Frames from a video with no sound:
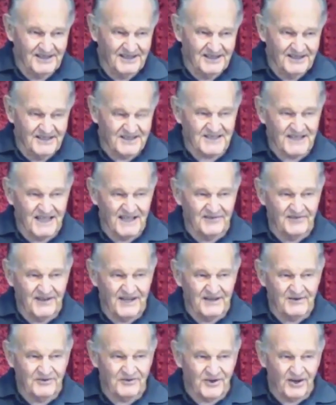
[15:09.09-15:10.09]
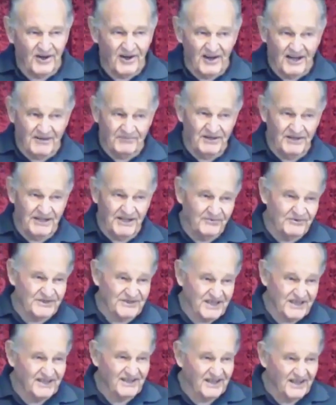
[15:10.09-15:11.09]
You see, if he died when he was
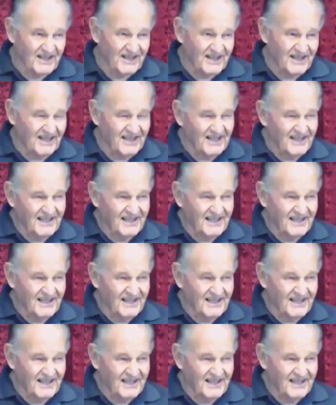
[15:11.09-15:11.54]
in there,